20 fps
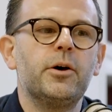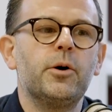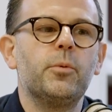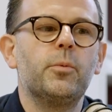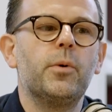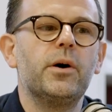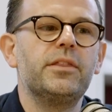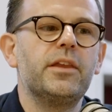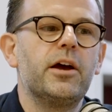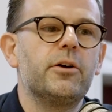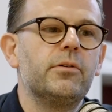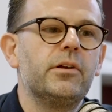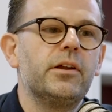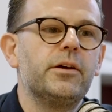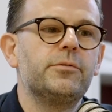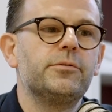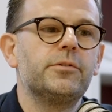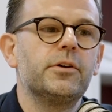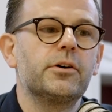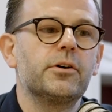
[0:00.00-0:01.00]
when they're
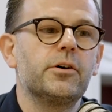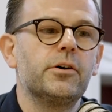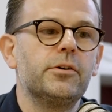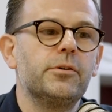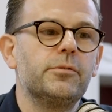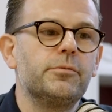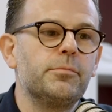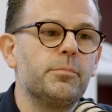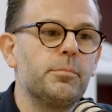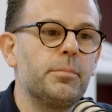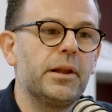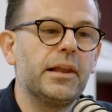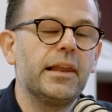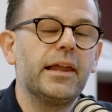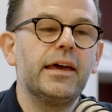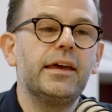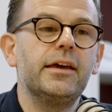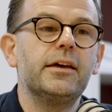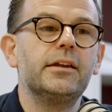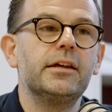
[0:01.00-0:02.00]
lived to kind of
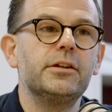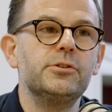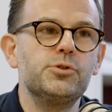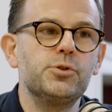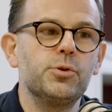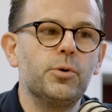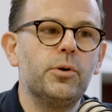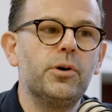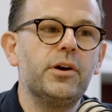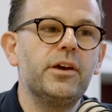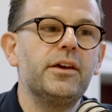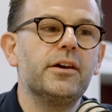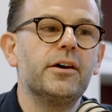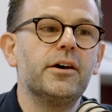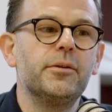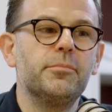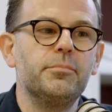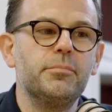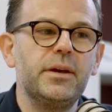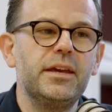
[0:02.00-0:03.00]
play and enjoy
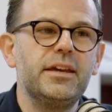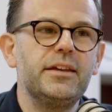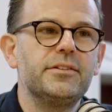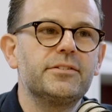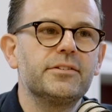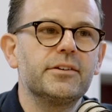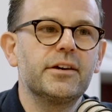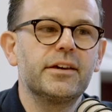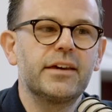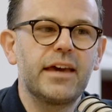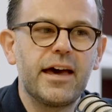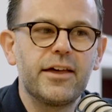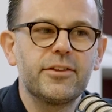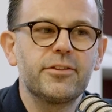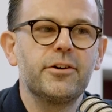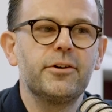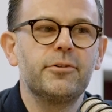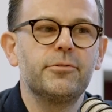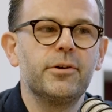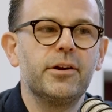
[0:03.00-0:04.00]
and meet and
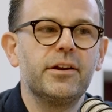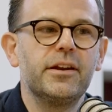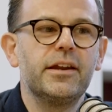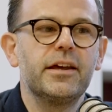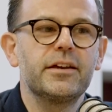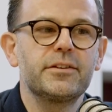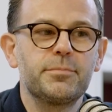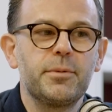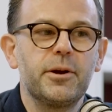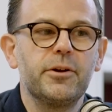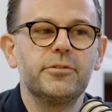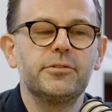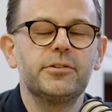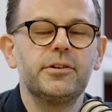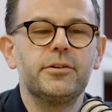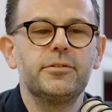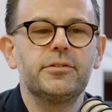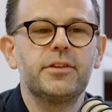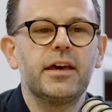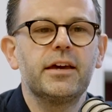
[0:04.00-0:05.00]
gather and experience
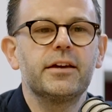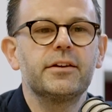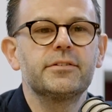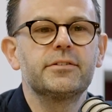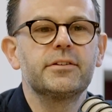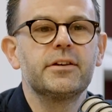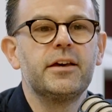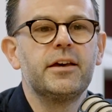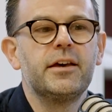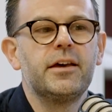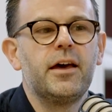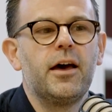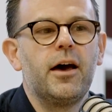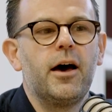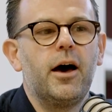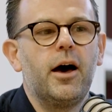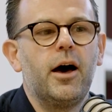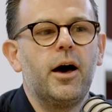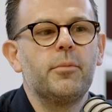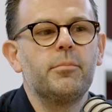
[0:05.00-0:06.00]
new things,
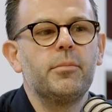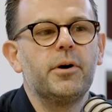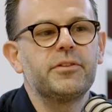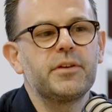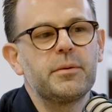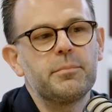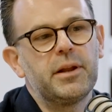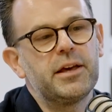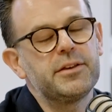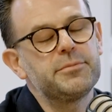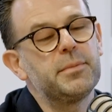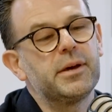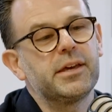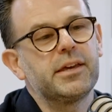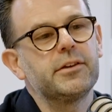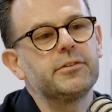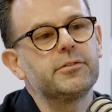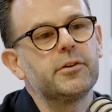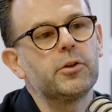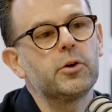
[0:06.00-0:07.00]
I think
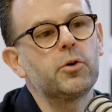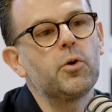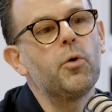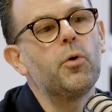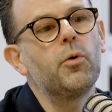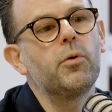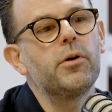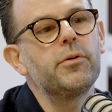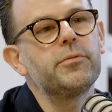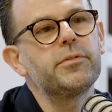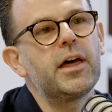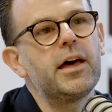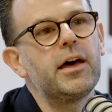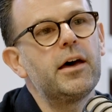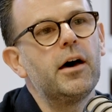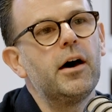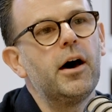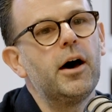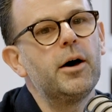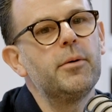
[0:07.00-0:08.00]
placemaking is at the core of that.
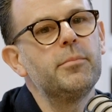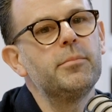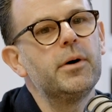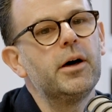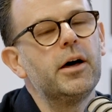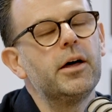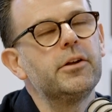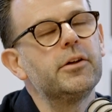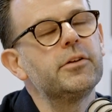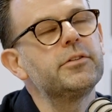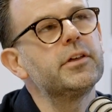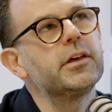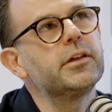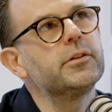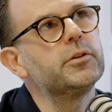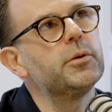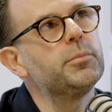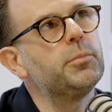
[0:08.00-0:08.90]
And I think the